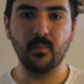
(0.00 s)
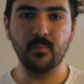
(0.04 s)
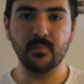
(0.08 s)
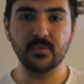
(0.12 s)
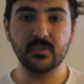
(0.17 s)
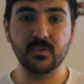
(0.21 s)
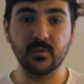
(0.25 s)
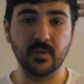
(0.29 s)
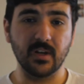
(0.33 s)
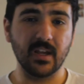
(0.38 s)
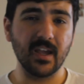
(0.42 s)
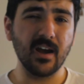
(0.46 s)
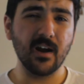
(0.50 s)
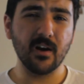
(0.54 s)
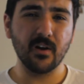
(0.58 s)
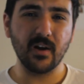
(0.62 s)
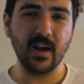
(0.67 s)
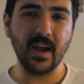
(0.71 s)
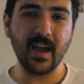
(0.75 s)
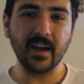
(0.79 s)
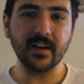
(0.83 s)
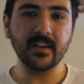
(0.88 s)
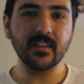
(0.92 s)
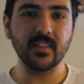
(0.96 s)
So to
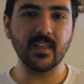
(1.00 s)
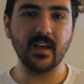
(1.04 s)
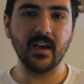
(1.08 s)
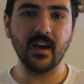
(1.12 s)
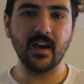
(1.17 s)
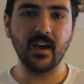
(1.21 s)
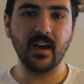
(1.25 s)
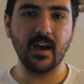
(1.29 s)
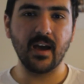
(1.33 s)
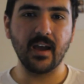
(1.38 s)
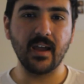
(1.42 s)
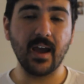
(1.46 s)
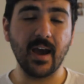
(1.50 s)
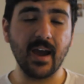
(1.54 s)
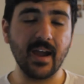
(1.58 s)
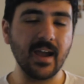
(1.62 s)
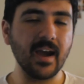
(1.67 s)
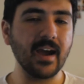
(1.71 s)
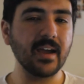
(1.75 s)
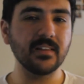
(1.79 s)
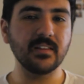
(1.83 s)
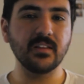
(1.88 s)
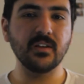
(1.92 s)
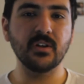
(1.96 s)
counteract that, I
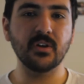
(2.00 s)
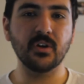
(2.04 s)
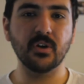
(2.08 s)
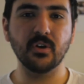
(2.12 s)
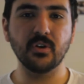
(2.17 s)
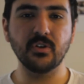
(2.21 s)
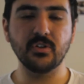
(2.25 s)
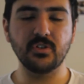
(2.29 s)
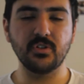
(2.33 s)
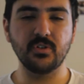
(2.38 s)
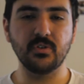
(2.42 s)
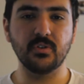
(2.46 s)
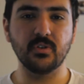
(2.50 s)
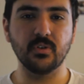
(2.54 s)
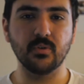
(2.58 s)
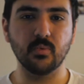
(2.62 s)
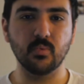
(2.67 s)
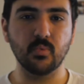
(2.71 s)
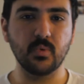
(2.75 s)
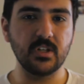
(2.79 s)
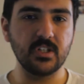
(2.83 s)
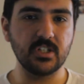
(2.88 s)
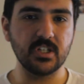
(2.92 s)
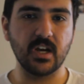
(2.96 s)
highly encourage you to
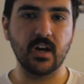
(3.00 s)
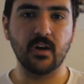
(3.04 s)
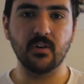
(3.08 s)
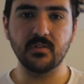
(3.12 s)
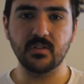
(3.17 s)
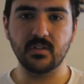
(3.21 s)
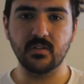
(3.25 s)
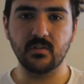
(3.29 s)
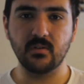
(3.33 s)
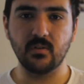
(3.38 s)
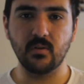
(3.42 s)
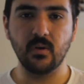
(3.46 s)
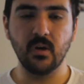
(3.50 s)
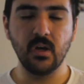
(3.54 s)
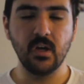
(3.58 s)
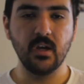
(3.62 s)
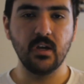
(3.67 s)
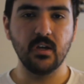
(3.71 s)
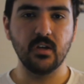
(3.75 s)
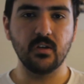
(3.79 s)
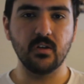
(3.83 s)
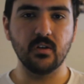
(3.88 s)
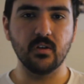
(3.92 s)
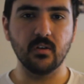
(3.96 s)
reach out to
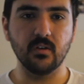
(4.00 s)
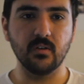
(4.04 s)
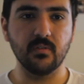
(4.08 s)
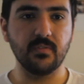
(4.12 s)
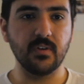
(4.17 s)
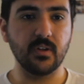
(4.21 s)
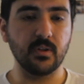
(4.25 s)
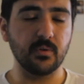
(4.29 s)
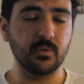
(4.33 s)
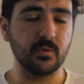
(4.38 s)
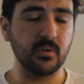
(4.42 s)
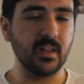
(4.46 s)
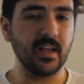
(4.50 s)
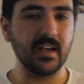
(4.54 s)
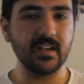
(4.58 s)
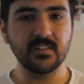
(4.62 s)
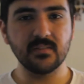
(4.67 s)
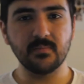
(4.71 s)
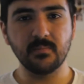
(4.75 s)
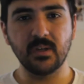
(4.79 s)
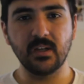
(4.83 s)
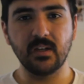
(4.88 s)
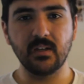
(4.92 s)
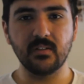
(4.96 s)
your fellow
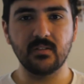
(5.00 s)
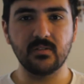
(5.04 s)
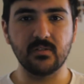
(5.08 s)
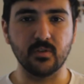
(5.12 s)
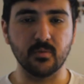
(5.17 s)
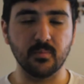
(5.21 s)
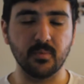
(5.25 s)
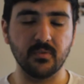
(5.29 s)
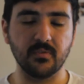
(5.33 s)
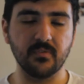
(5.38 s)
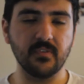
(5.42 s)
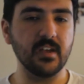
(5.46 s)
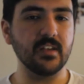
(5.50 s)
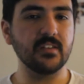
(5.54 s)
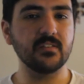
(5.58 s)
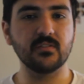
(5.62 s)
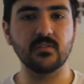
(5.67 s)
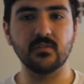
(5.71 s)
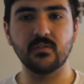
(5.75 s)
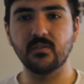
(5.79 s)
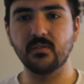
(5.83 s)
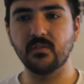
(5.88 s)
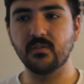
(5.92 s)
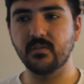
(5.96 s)
classmates, your
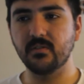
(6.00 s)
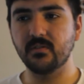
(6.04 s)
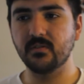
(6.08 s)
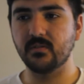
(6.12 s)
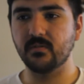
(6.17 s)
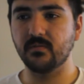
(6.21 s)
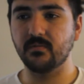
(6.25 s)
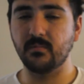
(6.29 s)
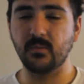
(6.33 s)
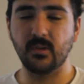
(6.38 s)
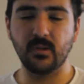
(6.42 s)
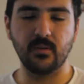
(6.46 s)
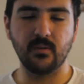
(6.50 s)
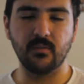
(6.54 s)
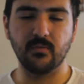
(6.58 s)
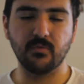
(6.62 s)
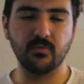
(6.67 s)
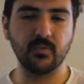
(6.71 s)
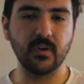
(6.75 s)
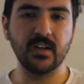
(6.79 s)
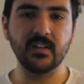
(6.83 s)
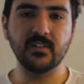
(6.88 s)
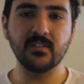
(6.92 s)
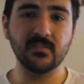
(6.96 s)
professors,
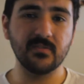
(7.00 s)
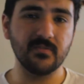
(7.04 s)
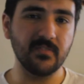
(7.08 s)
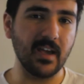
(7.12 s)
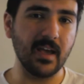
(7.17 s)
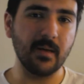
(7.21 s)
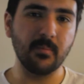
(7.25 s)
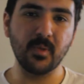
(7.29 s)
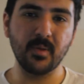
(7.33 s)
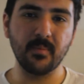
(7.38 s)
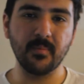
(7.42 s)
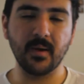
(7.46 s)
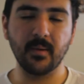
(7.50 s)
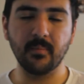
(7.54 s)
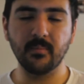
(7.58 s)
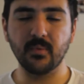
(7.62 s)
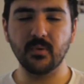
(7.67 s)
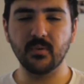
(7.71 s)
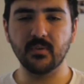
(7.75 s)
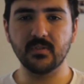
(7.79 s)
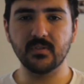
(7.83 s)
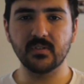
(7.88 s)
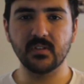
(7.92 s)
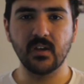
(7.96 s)
friends, family
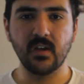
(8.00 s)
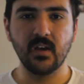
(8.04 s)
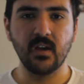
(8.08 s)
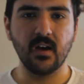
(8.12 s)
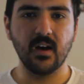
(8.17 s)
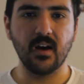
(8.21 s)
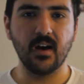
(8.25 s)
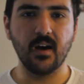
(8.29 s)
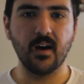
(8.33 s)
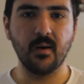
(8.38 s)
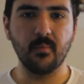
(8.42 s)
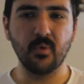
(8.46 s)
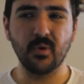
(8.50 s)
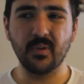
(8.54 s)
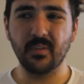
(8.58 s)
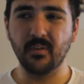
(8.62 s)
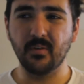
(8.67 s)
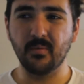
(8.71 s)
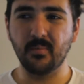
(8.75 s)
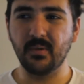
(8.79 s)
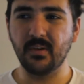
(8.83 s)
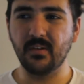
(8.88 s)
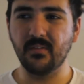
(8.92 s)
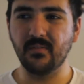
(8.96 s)
members, whether
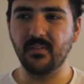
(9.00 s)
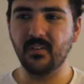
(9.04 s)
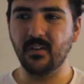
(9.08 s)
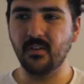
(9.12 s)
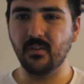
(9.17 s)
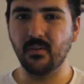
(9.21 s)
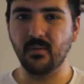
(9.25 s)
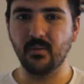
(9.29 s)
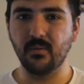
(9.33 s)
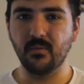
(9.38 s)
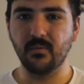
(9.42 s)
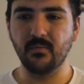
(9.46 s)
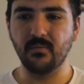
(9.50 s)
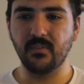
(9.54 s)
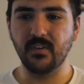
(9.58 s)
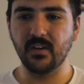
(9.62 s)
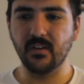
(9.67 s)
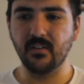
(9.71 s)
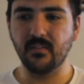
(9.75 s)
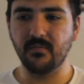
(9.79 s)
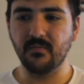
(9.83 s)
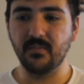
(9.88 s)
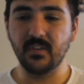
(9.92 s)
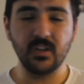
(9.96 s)
it be
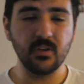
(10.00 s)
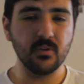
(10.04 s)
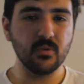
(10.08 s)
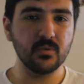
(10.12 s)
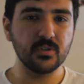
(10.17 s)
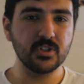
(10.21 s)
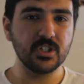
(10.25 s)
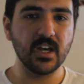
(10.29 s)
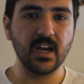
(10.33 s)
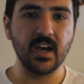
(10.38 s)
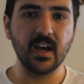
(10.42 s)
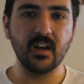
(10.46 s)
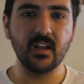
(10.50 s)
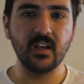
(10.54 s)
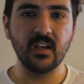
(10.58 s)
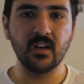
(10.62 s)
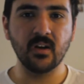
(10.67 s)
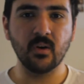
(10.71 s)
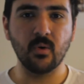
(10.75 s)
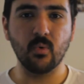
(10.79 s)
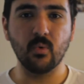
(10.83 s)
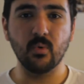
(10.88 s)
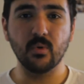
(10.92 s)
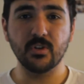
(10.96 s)
via video
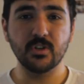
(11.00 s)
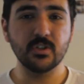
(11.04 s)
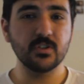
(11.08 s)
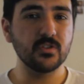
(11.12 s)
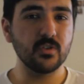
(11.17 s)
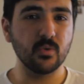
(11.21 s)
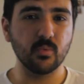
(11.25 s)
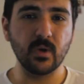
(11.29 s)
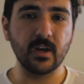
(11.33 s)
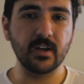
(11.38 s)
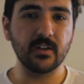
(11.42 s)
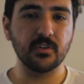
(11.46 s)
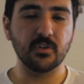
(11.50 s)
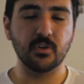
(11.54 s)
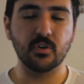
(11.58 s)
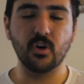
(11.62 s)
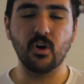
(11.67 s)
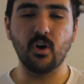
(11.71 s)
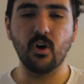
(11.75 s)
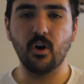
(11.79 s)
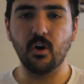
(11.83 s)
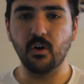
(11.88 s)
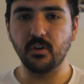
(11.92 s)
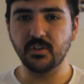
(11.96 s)
chatting or just a regular
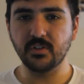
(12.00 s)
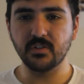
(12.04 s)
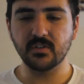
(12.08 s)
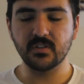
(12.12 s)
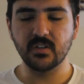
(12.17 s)
call.